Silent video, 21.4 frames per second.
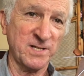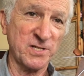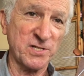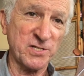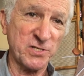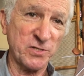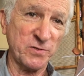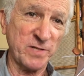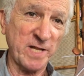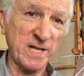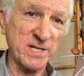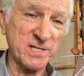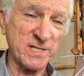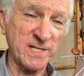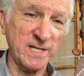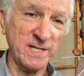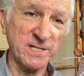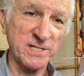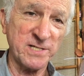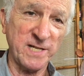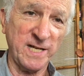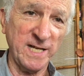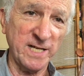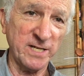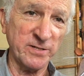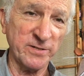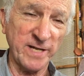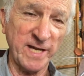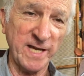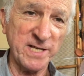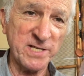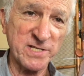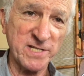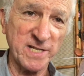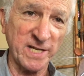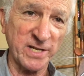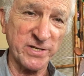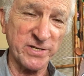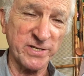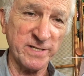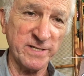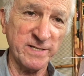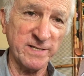So that's the entire A
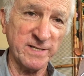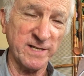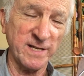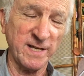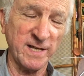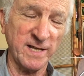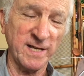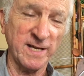section,